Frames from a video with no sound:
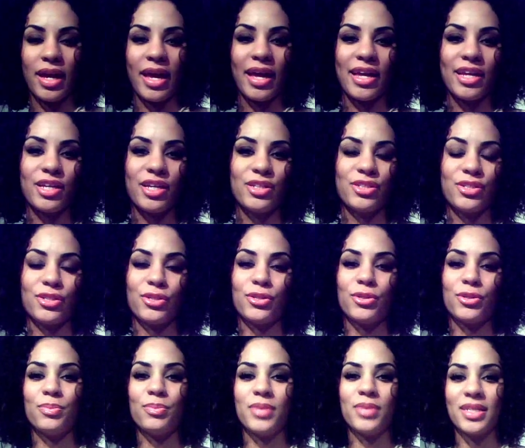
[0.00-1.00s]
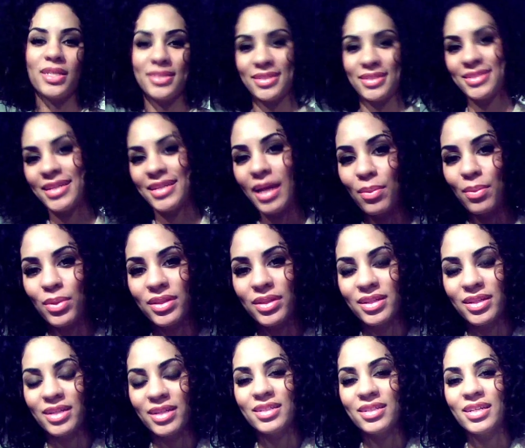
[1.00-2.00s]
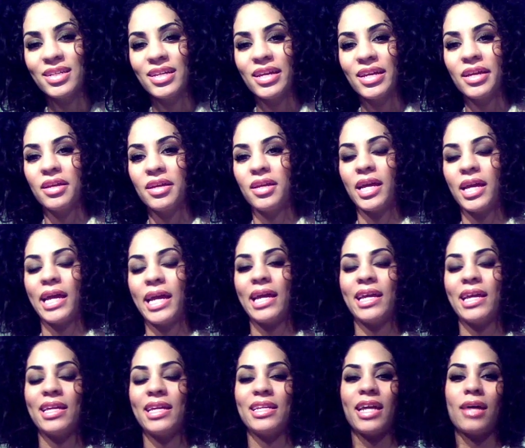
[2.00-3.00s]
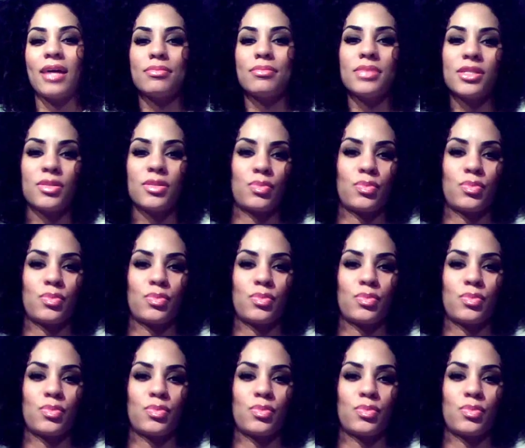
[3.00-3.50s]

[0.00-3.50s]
Hey YouTube, this is Tabitha, and I'm just